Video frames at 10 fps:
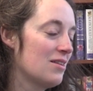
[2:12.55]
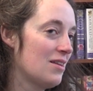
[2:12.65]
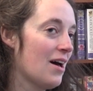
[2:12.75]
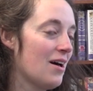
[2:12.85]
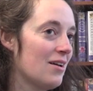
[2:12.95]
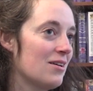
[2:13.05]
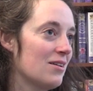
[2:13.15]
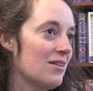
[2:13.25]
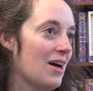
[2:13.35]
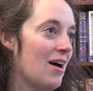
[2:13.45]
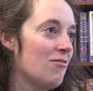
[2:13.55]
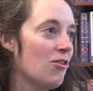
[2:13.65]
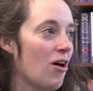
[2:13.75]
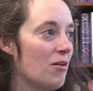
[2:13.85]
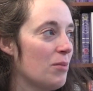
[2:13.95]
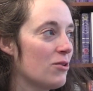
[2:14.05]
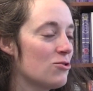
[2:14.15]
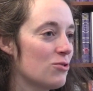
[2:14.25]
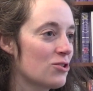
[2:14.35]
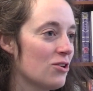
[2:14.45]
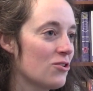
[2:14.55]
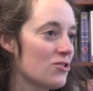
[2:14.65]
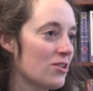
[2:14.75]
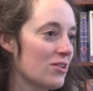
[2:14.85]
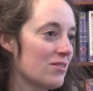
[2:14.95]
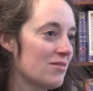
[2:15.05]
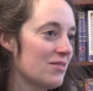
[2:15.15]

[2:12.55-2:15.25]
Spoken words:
that have a lot about Jewish culture